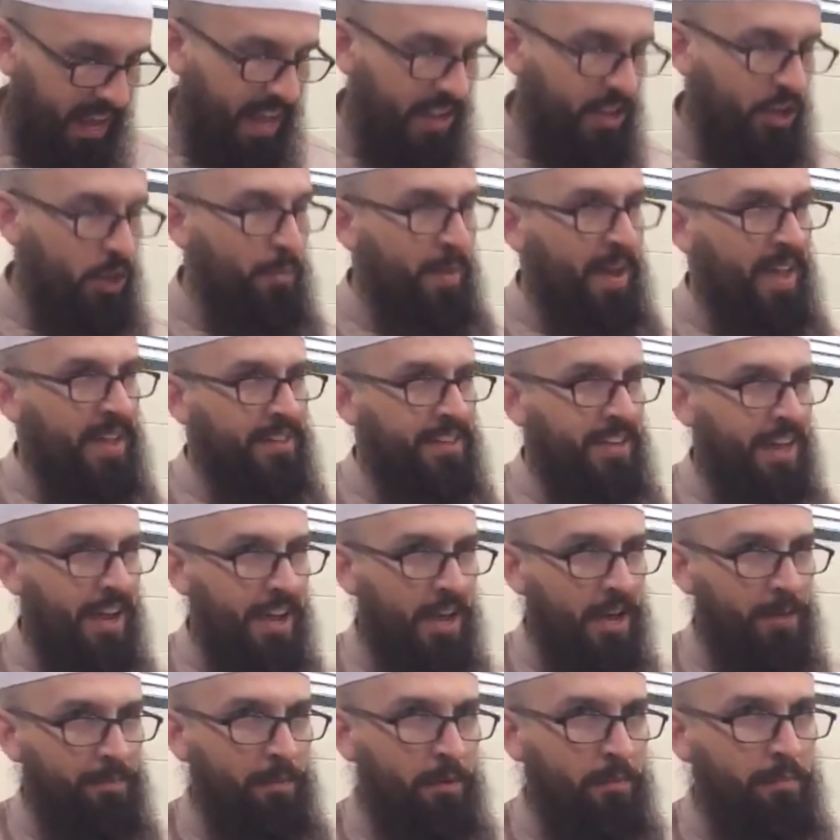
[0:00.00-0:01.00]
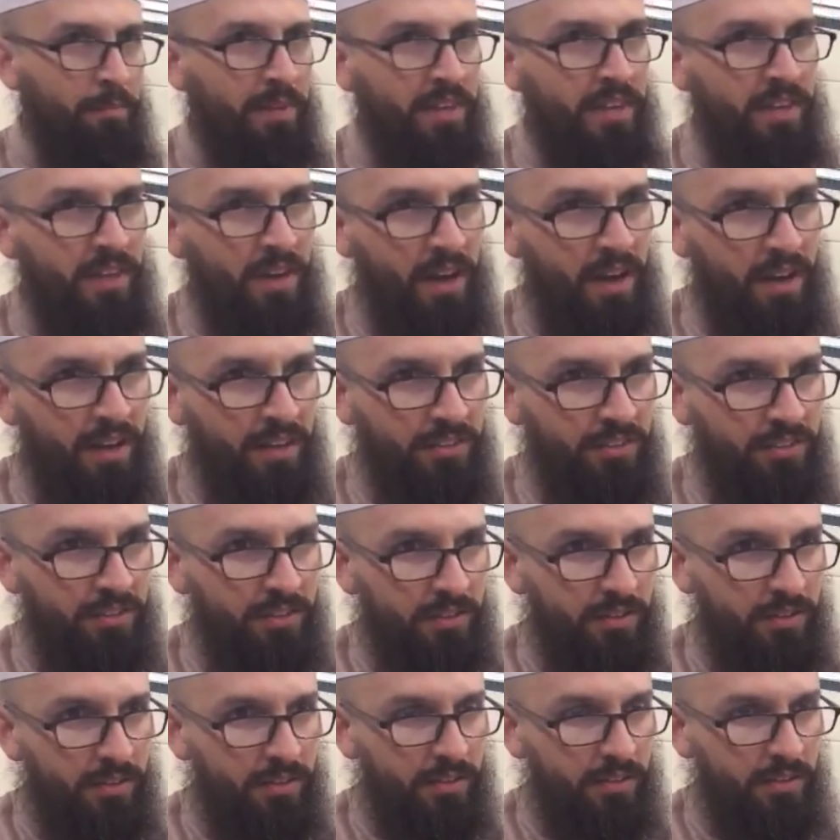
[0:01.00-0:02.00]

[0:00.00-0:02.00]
and you made tayammum because,